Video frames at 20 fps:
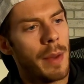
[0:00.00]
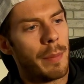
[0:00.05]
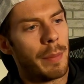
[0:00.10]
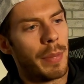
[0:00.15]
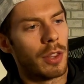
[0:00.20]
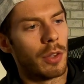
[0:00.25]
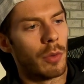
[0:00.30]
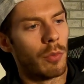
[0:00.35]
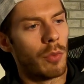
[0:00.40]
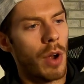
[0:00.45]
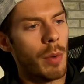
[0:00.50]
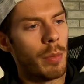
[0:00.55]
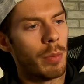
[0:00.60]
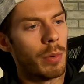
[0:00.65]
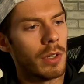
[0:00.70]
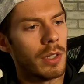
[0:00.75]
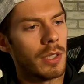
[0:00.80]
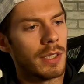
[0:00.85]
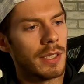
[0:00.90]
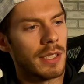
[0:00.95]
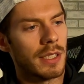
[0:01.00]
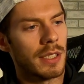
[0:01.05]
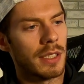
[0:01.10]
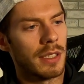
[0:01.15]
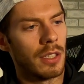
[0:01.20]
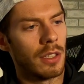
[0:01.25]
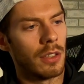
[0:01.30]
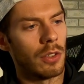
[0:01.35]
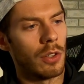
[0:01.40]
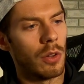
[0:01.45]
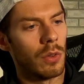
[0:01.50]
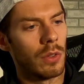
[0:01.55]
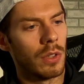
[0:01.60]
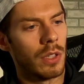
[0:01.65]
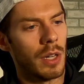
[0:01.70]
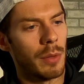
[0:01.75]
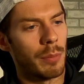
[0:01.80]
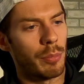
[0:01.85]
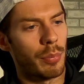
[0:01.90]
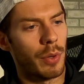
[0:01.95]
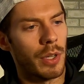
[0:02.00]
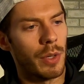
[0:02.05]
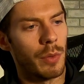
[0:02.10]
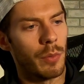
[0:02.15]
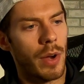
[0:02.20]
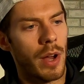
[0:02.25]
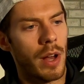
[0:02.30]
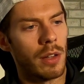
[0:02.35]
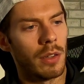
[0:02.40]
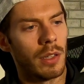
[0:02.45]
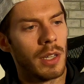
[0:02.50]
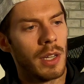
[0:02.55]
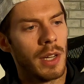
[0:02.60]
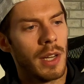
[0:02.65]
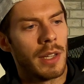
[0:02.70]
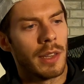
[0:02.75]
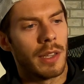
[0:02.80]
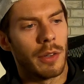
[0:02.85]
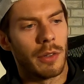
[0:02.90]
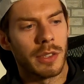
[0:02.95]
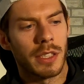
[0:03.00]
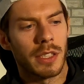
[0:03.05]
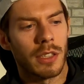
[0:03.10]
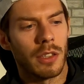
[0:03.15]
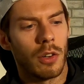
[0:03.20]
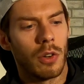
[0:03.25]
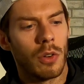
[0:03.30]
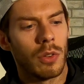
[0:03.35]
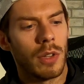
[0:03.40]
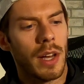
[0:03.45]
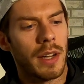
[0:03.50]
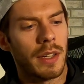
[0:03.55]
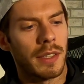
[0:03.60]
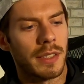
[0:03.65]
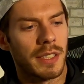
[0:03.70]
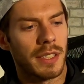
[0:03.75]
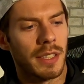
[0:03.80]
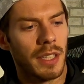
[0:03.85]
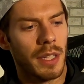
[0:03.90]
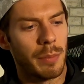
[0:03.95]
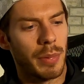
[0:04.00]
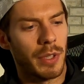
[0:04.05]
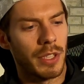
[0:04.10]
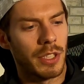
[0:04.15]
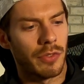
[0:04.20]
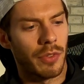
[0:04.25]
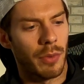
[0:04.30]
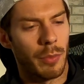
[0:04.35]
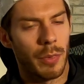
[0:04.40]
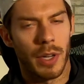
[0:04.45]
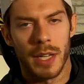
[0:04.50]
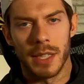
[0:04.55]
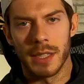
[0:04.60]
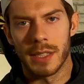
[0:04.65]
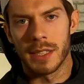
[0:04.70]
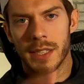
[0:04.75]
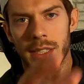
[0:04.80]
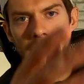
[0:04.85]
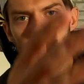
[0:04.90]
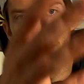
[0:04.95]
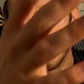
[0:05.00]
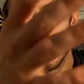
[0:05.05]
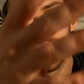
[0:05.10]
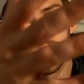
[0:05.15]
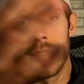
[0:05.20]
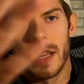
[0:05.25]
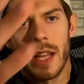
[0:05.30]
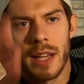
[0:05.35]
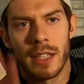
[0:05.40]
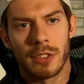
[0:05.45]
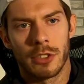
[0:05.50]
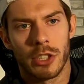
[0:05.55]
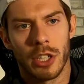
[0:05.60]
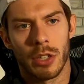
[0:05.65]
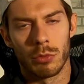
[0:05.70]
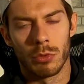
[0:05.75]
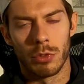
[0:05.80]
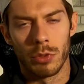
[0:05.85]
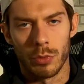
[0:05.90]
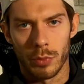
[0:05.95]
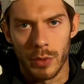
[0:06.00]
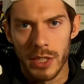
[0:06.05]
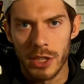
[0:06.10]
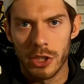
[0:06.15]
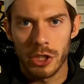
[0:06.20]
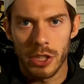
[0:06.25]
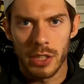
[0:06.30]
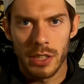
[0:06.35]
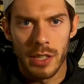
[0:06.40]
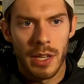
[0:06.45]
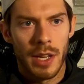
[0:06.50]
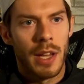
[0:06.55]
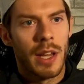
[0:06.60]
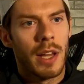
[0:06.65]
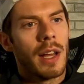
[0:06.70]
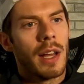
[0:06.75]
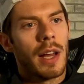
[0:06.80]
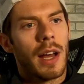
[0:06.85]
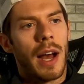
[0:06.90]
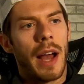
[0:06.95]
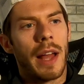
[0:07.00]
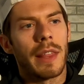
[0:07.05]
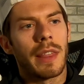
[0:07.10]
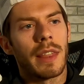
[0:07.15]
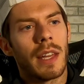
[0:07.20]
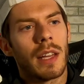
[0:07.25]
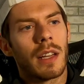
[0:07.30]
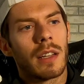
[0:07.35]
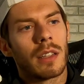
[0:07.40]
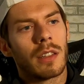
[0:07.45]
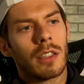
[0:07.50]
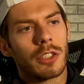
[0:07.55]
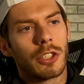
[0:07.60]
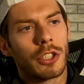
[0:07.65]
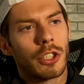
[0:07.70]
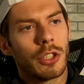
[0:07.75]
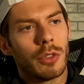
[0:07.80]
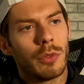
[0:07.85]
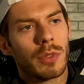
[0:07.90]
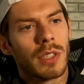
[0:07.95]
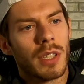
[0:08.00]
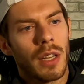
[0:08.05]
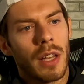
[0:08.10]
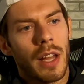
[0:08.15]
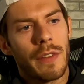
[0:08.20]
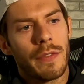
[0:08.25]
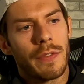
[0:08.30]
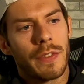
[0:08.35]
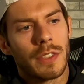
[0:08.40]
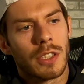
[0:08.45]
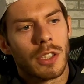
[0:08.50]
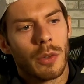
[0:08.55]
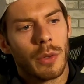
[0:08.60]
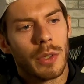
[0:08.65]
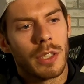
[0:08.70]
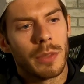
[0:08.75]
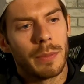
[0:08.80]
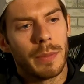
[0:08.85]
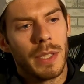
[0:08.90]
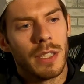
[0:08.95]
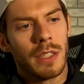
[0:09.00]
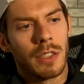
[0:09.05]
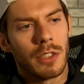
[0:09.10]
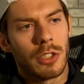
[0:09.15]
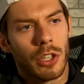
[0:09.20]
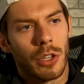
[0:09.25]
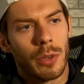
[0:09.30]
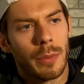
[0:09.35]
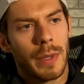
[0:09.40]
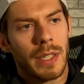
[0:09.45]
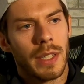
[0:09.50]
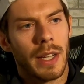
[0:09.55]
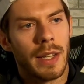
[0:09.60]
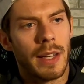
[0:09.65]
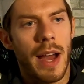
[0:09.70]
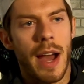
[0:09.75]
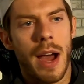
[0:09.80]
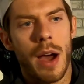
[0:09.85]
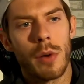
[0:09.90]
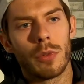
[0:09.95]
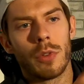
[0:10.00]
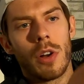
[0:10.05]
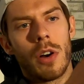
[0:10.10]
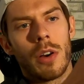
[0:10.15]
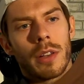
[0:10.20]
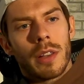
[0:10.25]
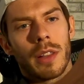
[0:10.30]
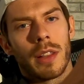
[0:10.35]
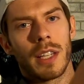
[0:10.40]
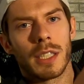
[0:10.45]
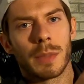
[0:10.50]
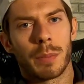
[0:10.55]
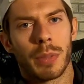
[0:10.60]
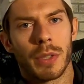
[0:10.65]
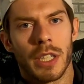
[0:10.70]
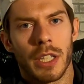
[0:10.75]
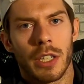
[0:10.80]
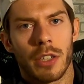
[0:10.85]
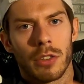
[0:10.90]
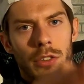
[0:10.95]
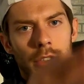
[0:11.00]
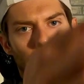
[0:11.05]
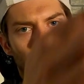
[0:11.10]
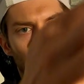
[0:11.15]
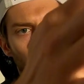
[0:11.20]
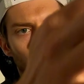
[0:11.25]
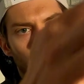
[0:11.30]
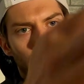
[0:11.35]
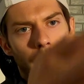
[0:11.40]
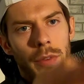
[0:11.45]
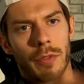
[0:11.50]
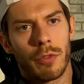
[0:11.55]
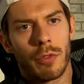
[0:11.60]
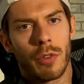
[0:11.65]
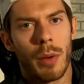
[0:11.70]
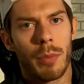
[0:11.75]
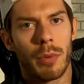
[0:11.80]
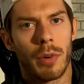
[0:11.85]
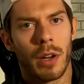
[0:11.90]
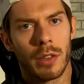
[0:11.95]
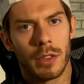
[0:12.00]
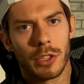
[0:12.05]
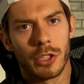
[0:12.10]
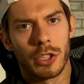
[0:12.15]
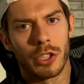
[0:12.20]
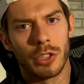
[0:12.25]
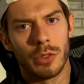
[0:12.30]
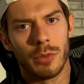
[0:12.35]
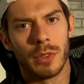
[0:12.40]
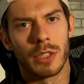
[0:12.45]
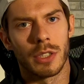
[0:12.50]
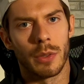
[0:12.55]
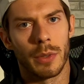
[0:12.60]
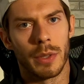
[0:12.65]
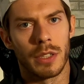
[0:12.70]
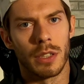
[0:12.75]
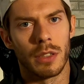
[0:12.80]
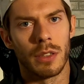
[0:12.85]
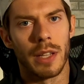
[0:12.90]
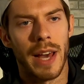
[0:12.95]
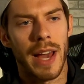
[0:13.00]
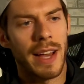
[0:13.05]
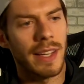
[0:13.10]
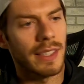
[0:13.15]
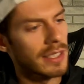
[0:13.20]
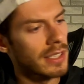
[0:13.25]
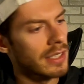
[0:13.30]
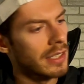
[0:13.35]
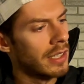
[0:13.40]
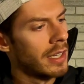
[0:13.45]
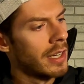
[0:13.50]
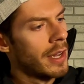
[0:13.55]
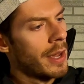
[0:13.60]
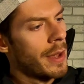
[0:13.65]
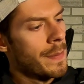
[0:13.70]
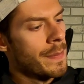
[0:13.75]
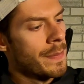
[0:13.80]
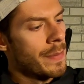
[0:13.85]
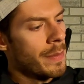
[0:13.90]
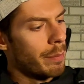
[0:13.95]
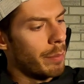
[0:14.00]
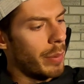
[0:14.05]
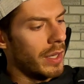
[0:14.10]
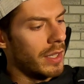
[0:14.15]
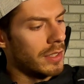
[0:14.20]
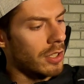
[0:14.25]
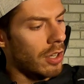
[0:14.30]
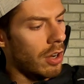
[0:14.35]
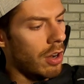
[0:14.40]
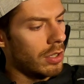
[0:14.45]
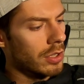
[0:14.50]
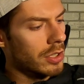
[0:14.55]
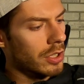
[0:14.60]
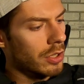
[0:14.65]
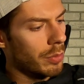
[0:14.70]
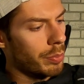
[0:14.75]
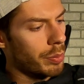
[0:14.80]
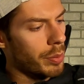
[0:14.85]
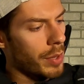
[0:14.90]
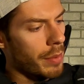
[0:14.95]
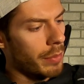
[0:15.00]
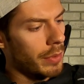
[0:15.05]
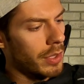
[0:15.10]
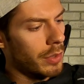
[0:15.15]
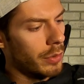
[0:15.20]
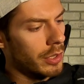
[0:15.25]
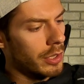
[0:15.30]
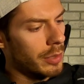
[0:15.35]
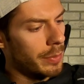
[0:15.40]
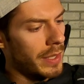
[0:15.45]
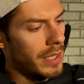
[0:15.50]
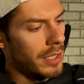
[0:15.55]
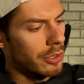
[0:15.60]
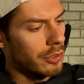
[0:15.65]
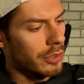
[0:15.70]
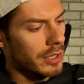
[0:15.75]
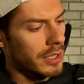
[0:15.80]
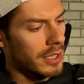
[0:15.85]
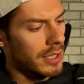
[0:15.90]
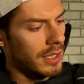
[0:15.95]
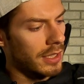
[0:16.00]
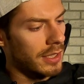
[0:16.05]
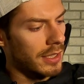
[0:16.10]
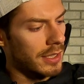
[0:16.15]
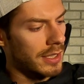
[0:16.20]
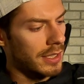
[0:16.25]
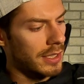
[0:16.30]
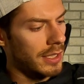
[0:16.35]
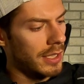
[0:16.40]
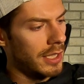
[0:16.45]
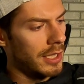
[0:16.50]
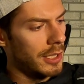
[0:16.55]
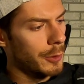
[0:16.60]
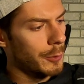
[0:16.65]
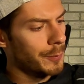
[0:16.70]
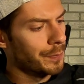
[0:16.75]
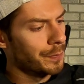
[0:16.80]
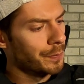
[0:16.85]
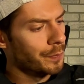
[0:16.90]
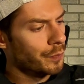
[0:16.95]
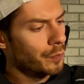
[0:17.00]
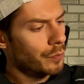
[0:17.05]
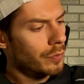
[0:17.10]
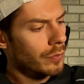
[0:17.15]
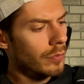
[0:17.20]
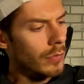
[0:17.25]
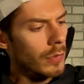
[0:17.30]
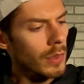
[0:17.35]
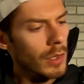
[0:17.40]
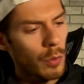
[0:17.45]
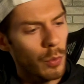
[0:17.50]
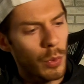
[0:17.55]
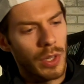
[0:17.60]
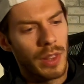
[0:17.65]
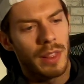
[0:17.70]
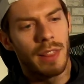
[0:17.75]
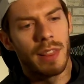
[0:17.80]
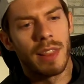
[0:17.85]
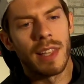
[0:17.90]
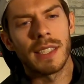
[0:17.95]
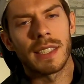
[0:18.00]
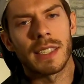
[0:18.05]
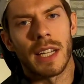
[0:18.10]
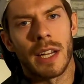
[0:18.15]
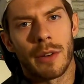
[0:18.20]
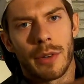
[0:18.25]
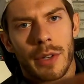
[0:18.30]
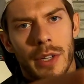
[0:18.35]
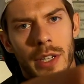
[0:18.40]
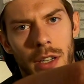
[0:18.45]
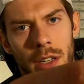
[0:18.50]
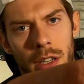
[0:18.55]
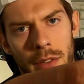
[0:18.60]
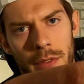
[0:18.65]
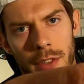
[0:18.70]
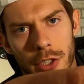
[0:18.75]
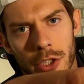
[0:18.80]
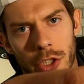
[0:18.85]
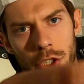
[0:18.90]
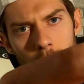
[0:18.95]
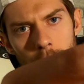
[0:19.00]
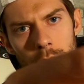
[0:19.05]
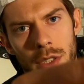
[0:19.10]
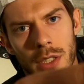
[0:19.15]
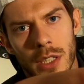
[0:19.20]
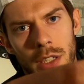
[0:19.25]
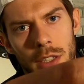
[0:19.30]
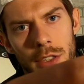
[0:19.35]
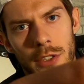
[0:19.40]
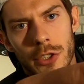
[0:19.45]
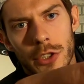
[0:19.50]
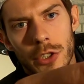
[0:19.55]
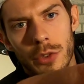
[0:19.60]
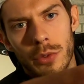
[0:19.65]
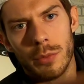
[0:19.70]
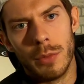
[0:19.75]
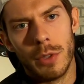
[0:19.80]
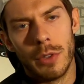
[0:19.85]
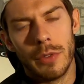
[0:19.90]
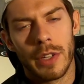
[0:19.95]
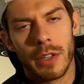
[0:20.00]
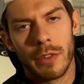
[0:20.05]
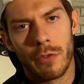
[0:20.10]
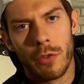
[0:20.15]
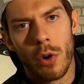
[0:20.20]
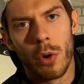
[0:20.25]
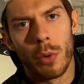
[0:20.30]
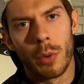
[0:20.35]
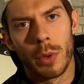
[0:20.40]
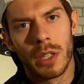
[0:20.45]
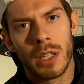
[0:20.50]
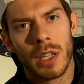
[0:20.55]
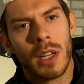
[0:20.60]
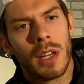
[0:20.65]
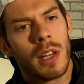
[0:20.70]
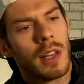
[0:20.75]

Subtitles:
But the rubber is still holding up pretty well. There isn't a whole lot of slippage from what I see in that general region. I think the shoe's life is going to be determined on how long this particular strip of rubber on the shoe is going to last. But it's also probably going to be interesting to see what this area of the shoe is going to do moving forward.